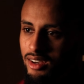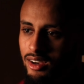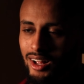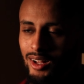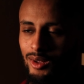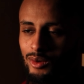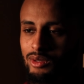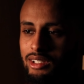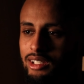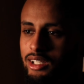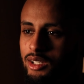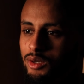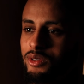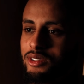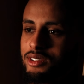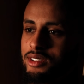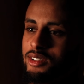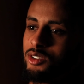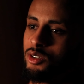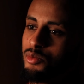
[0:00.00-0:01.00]
All we needed
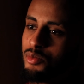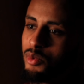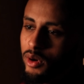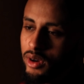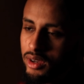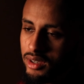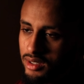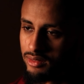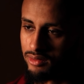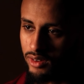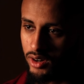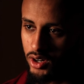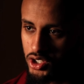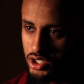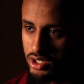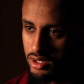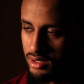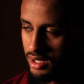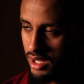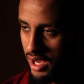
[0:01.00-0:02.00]
was a 2-point
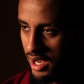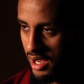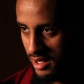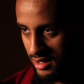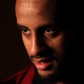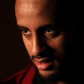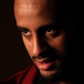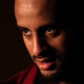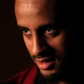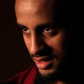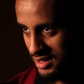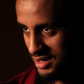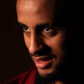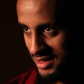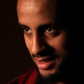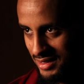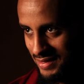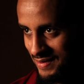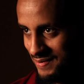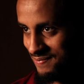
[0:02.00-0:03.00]
conversion, and
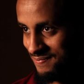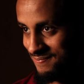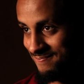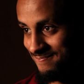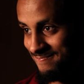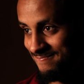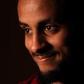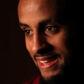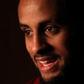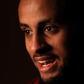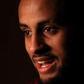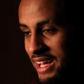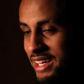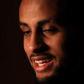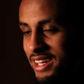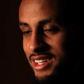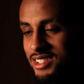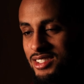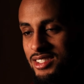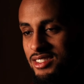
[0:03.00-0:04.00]
I
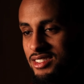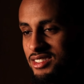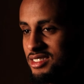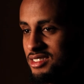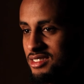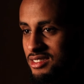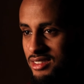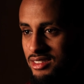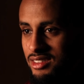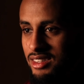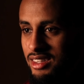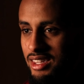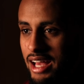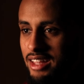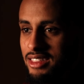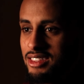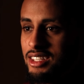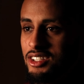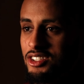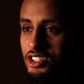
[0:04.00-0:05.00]
guess
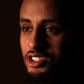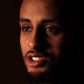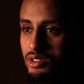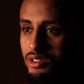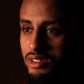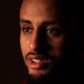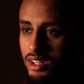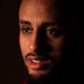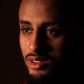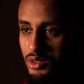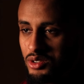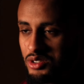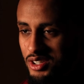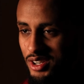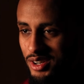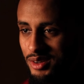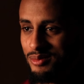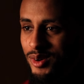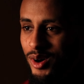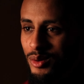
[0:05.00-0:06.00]
that teaches you that those
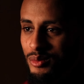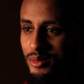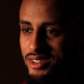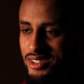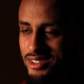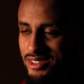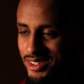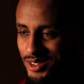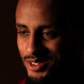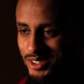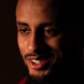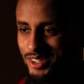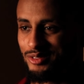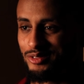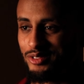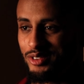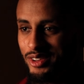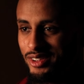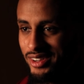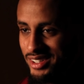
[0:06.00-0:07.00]
good moments and those good
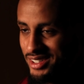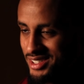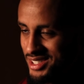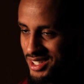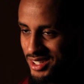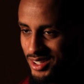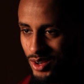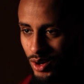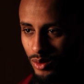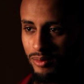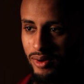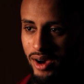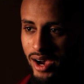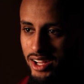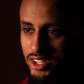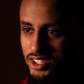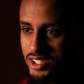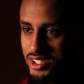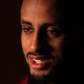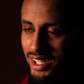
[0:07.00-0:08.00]
feelings can go
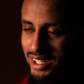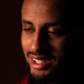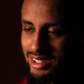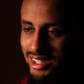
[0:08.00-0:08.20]
by just like